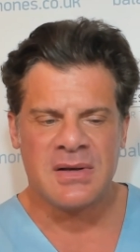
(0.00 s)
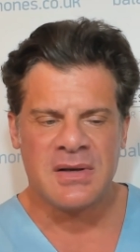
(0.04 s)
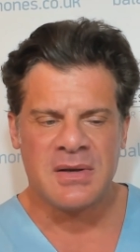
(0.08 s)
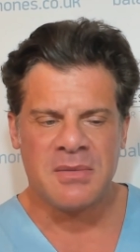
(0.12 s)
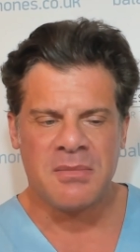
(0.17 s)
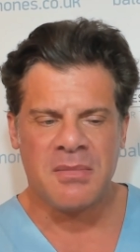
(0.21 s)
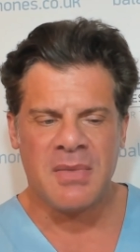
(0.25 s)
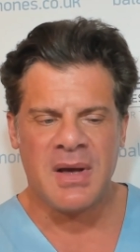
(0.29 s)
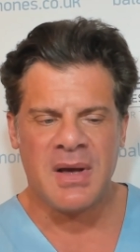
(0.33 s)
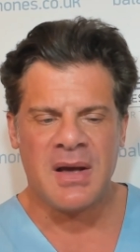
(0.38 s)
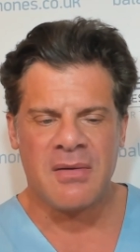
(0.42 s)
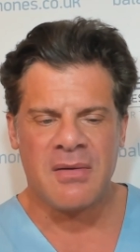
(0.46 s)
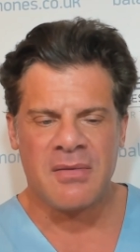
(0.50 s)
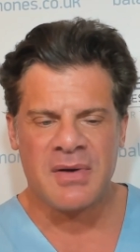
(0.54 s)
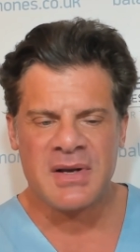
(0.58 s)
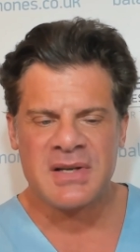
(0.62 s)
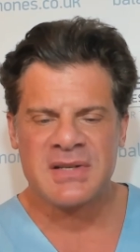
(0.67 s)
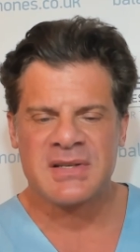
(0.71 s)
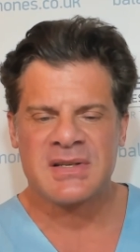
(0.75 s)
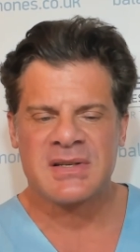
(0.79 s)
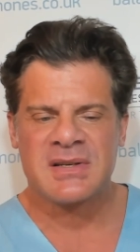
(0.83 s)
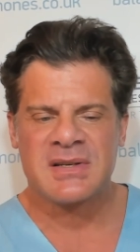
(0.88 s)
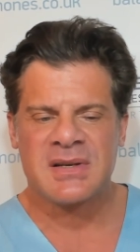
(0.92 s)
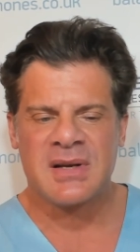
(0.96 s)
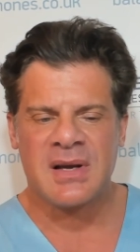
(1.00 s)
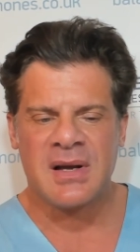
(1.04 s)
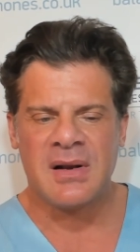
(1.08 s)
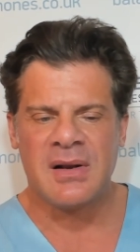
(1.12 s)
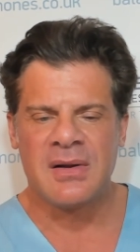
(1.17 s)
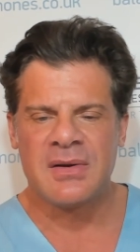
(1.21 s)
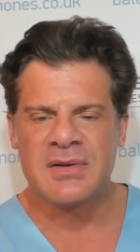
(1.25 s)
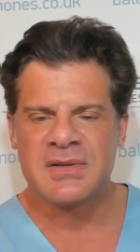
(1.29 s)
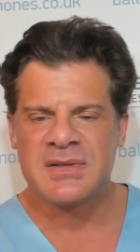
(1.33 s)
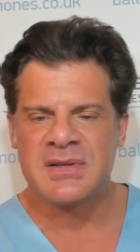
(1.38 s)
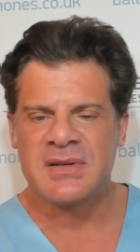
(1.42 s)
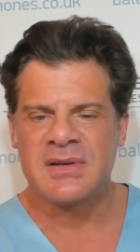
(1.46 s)
you may risk and
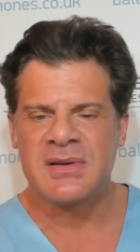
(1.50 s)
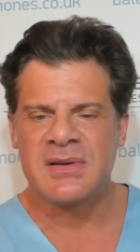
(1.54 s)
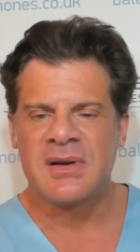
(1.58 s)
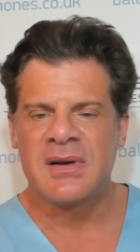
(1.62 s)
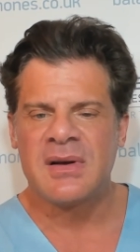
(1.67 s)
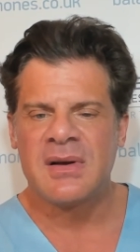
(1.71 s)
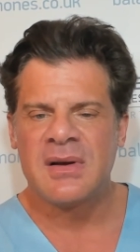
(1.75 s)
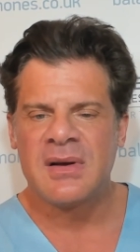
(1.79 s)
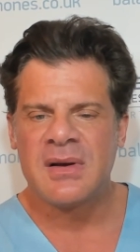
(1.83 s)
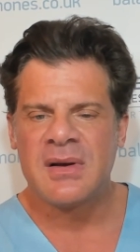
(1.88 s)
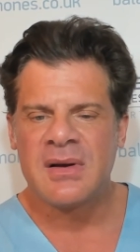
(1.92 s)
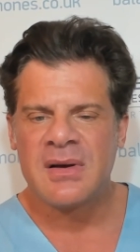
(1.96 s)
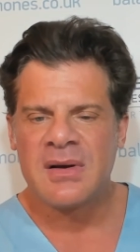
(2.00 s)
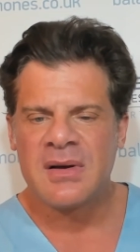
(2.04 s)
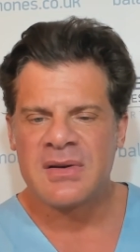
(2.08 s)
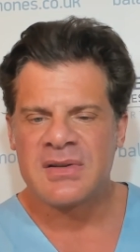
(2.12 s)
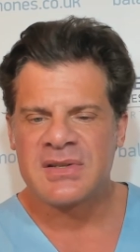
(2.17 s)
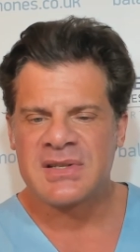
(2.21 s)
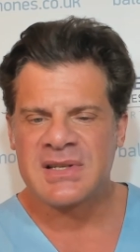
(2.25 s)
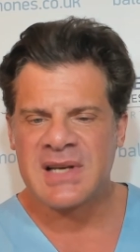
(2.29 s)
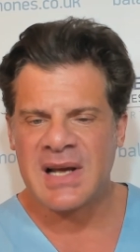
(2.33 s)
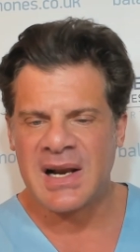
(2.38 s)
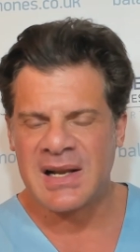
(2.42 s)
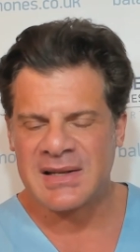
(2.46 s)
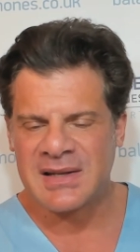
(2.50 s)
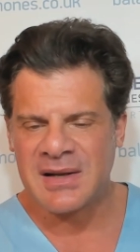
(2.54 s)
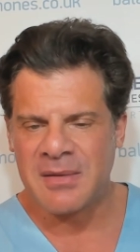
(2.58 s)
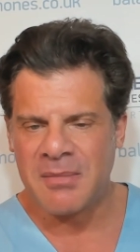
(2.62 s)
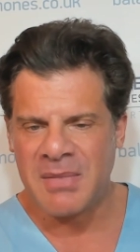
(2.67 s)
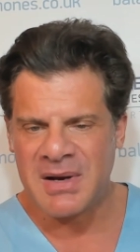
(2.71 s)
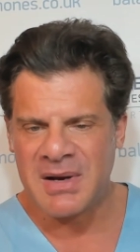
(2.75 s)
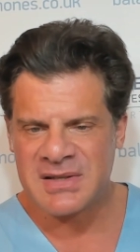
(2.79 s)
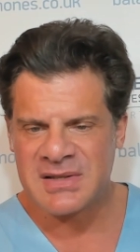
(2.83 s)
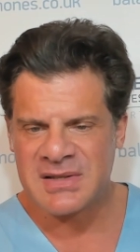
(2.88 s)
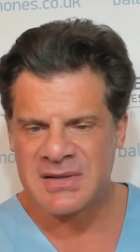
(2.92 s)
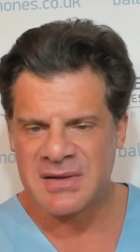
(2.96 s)
losing skeletal
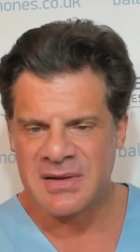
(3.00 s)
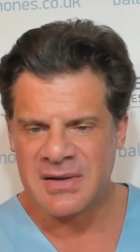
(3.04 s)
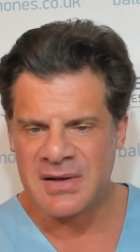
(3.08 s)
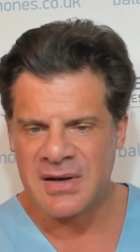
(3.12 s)
muscle.